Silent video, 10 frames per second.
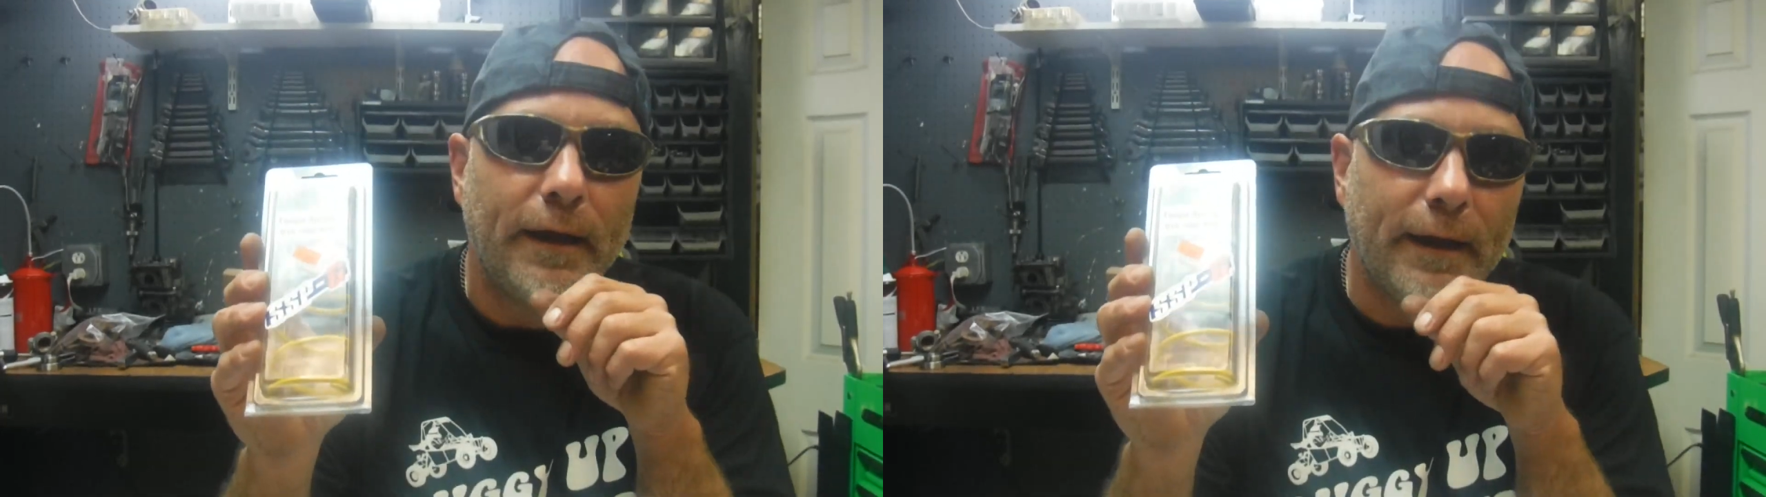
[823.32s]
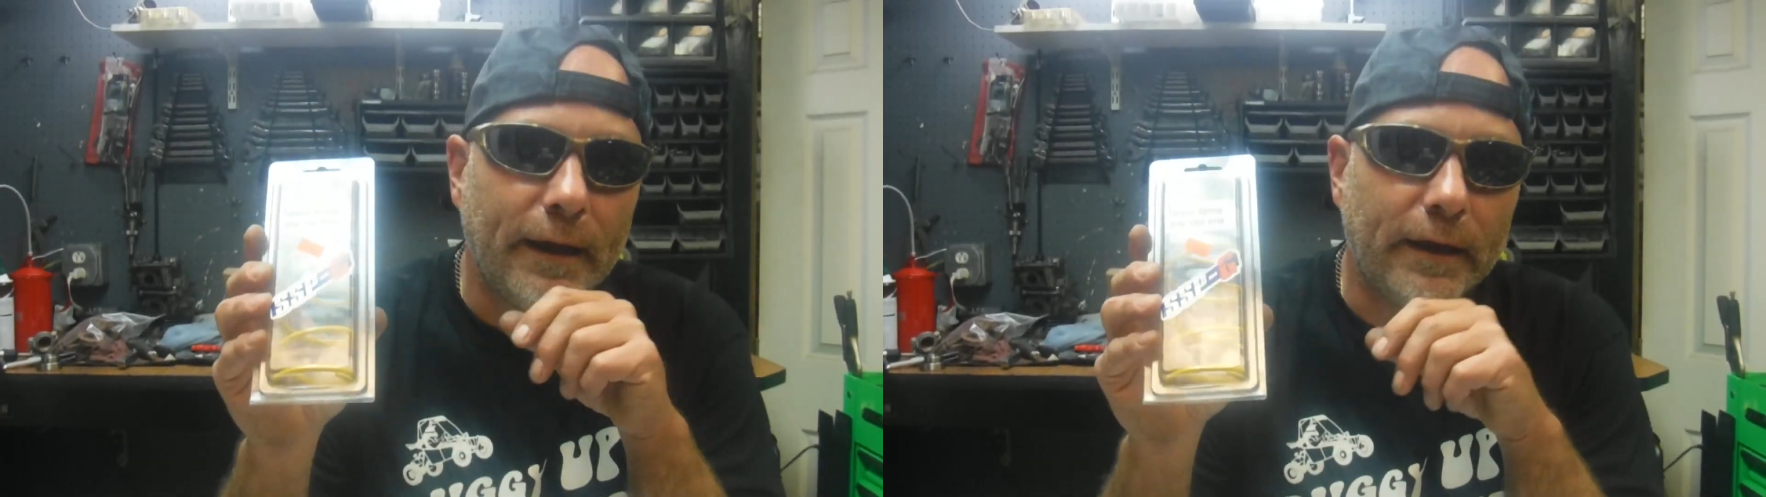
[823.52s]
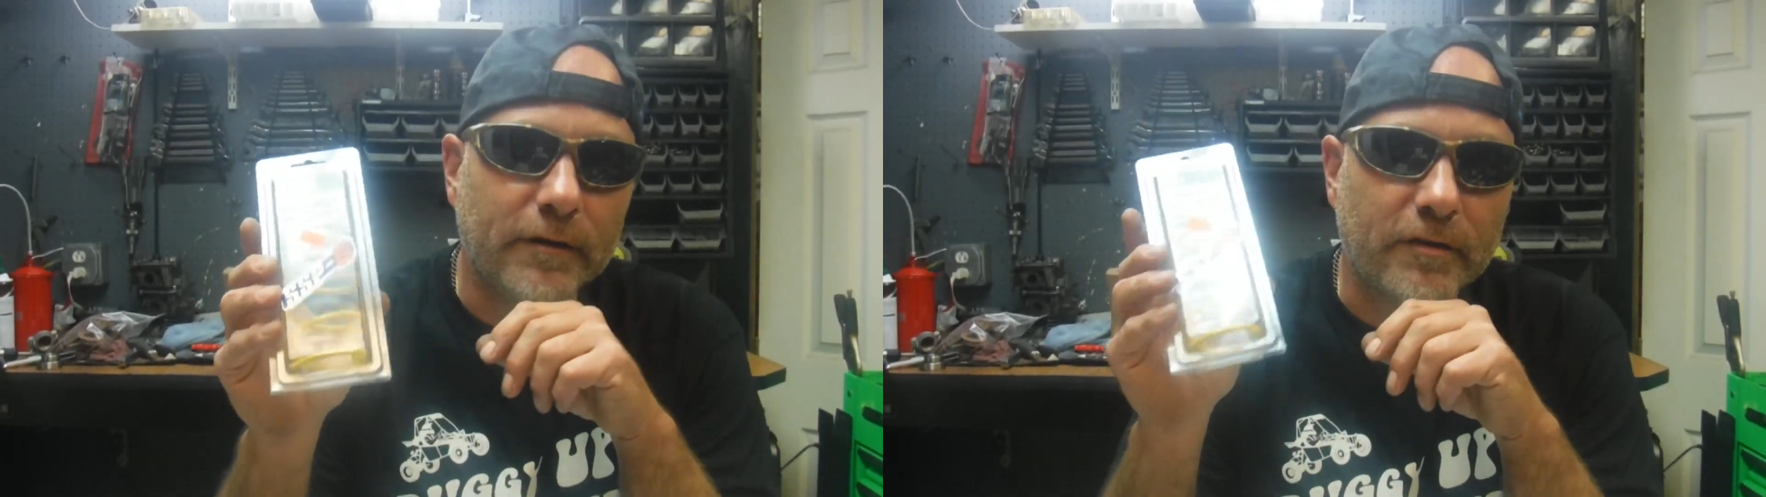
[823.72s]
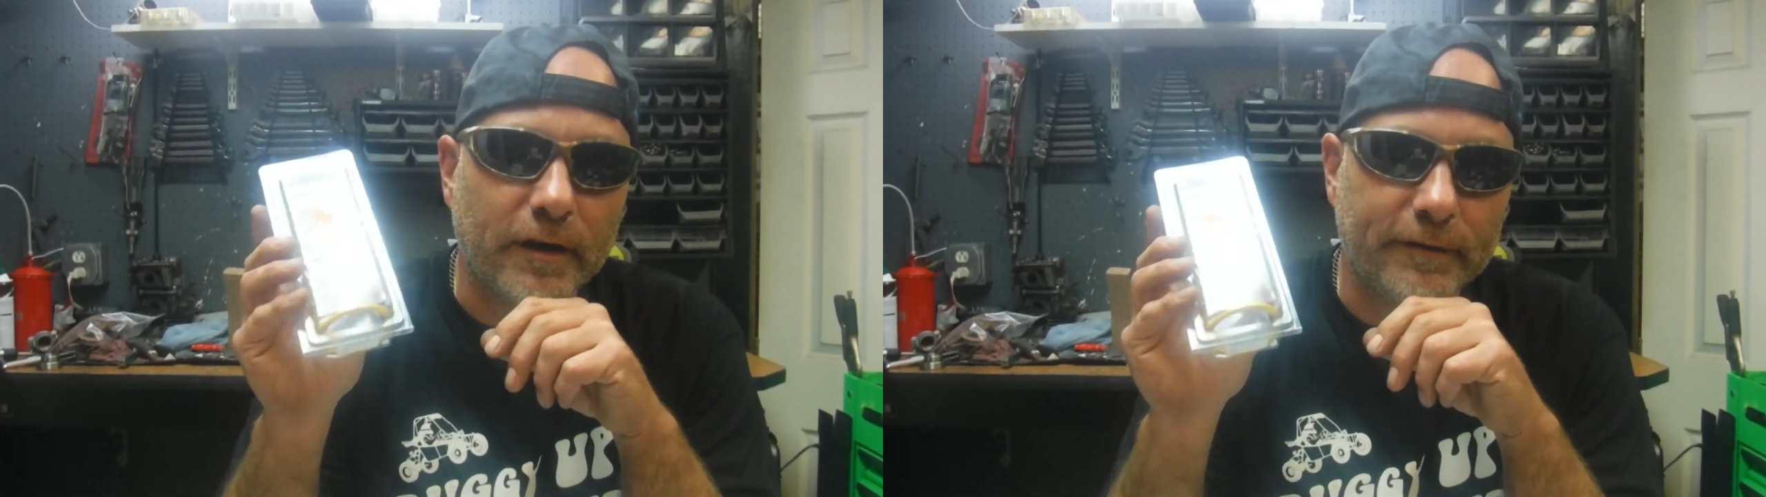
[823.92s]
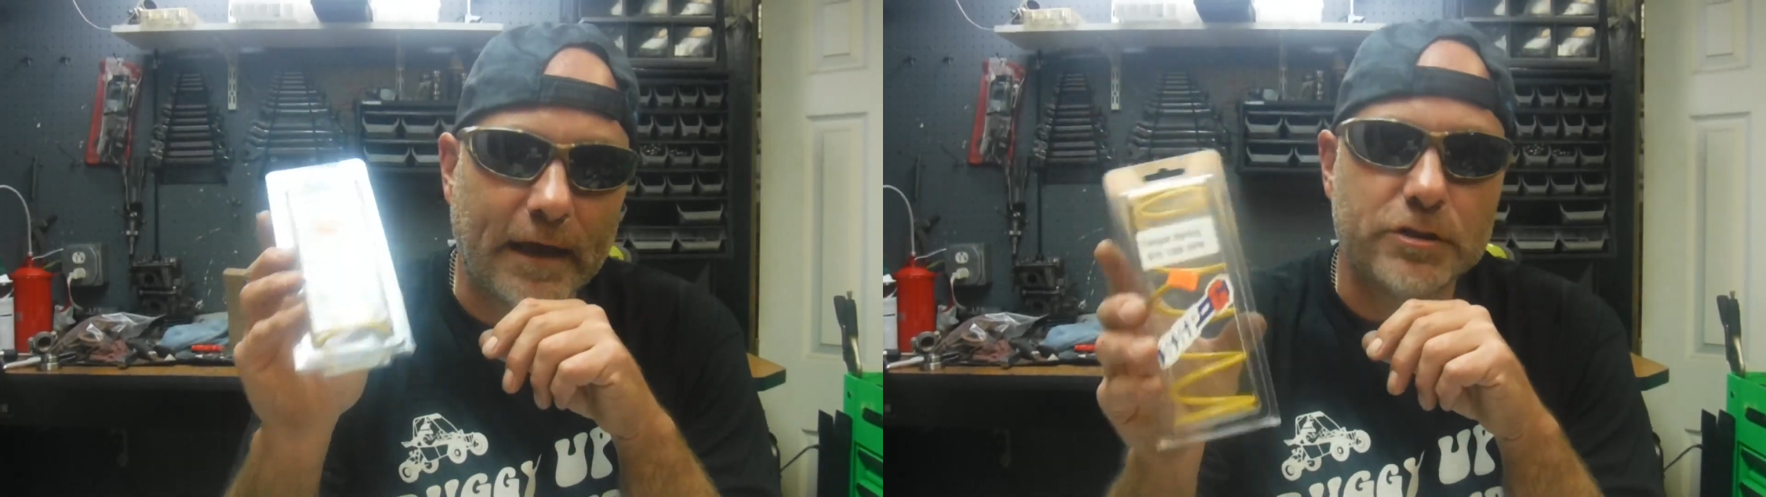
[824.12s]
and it's
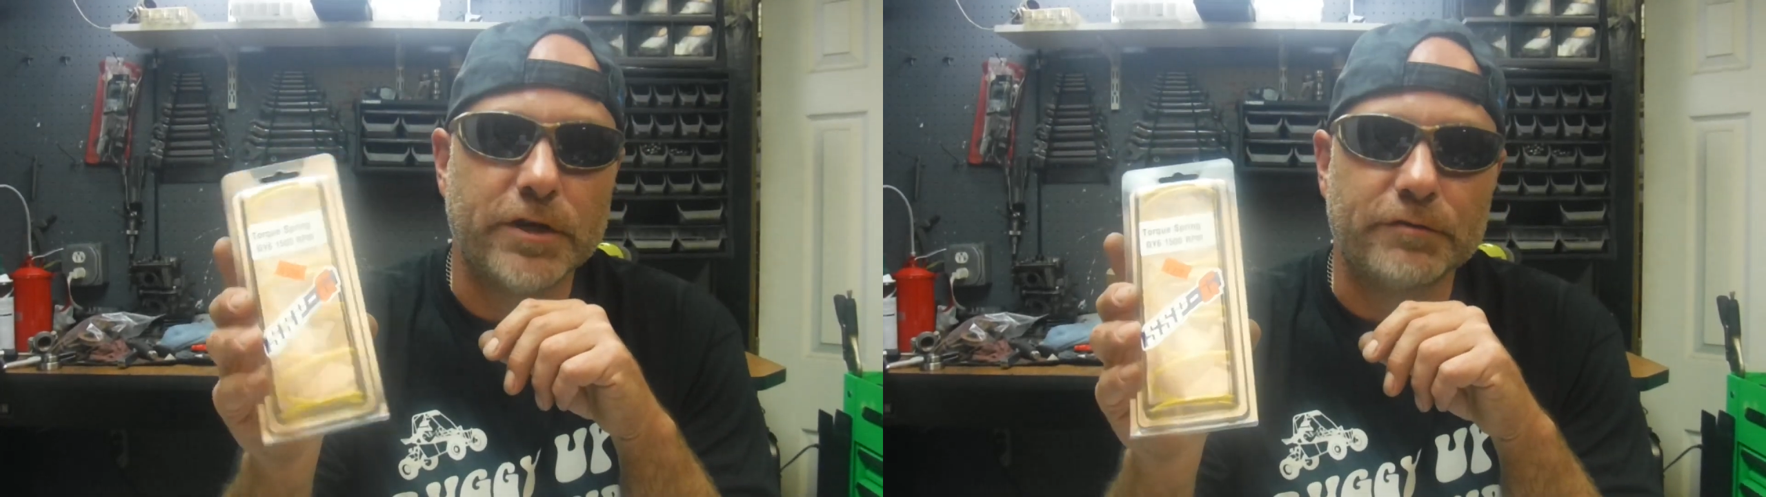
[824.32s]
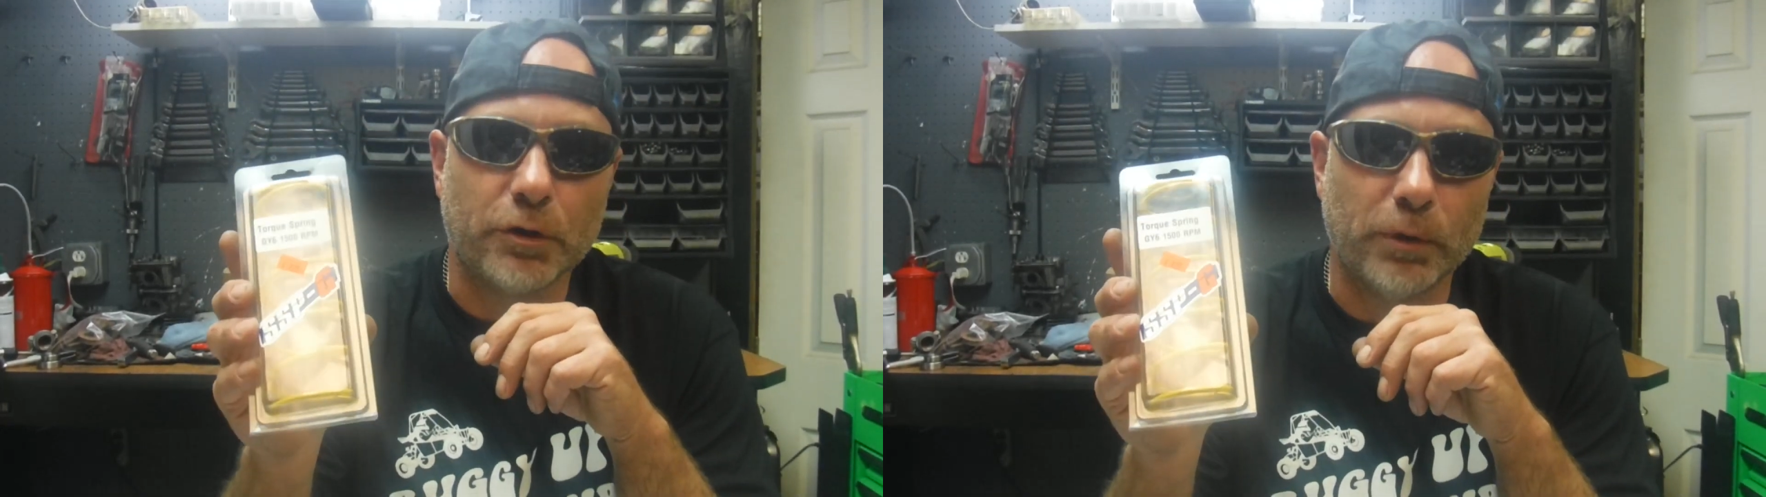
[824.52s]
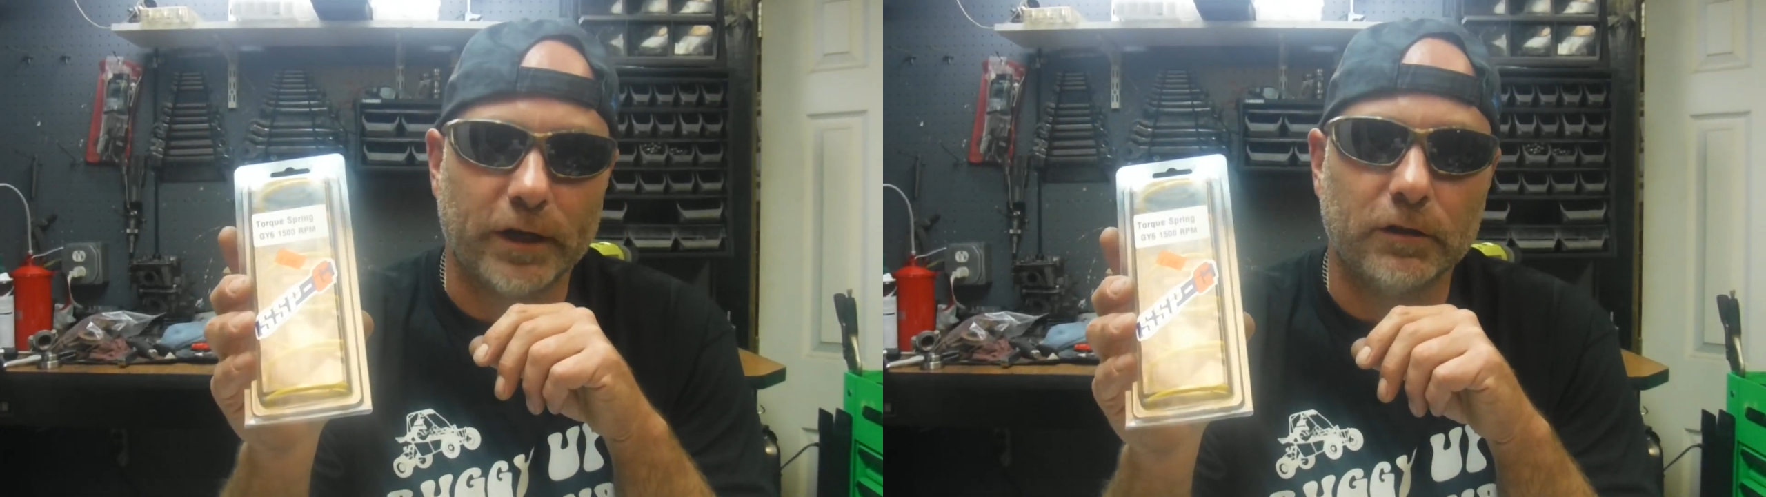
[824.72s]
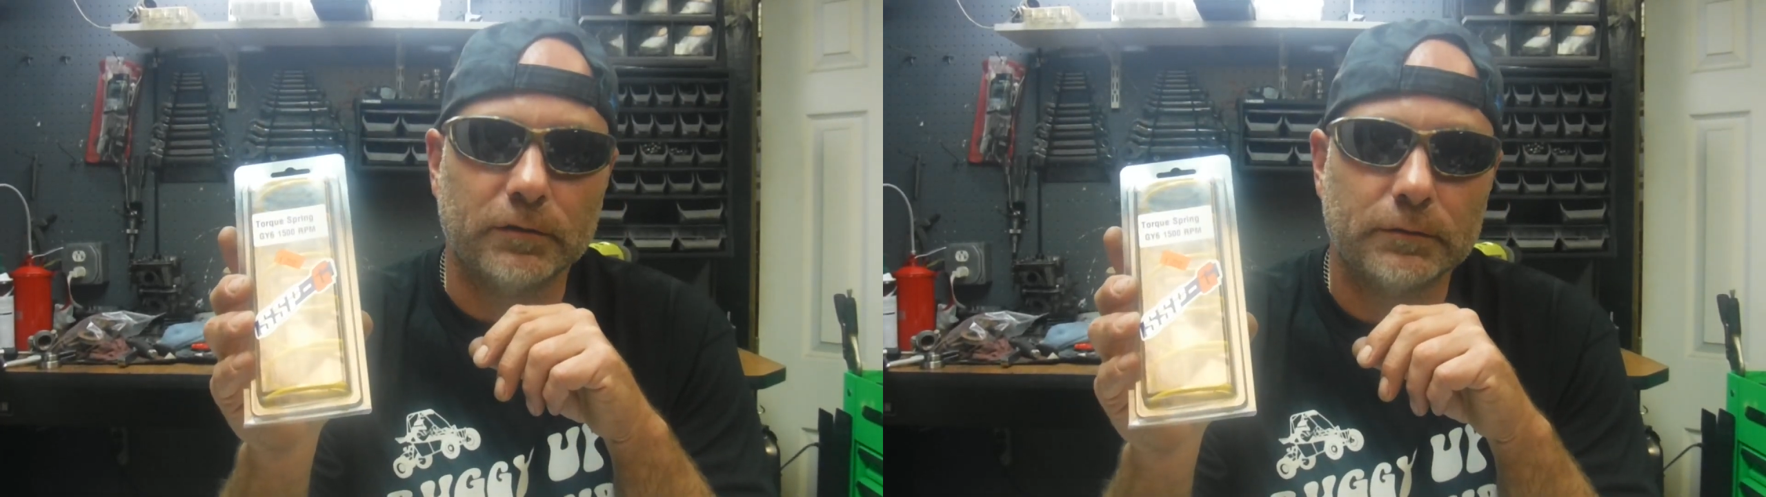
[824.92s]
going to downshift you quicker.